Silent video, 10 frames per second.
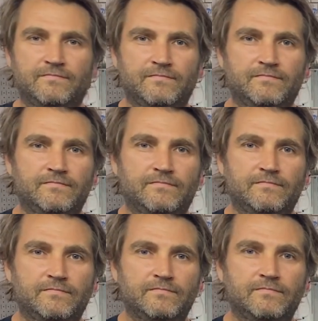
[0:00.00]

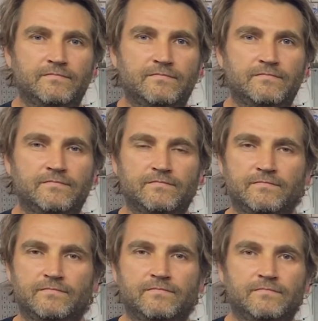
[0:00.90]

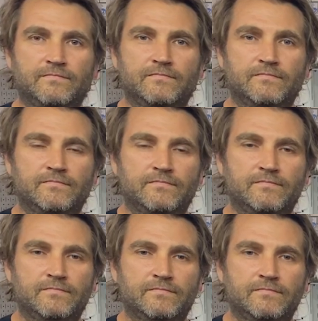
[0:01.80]

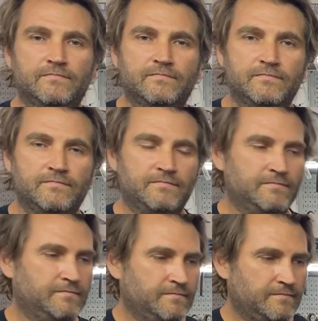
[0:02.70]

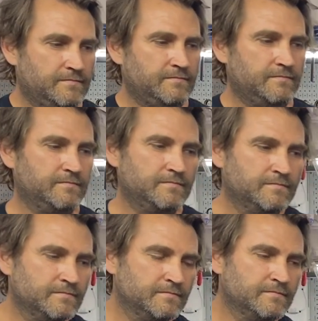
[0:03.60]

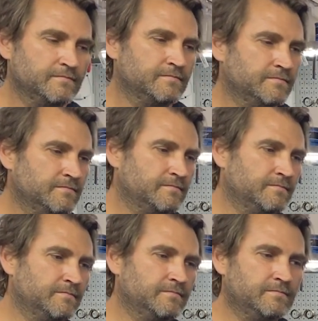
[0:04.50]

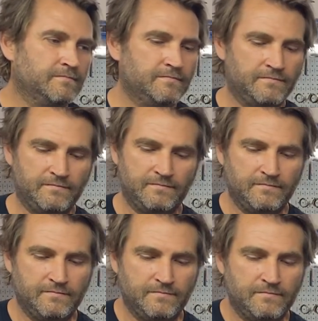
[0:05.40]

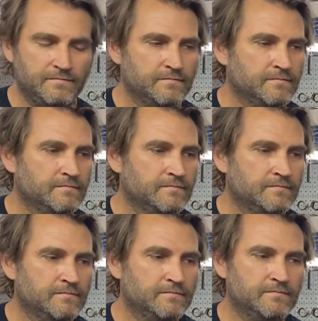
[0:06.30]
(not speaking)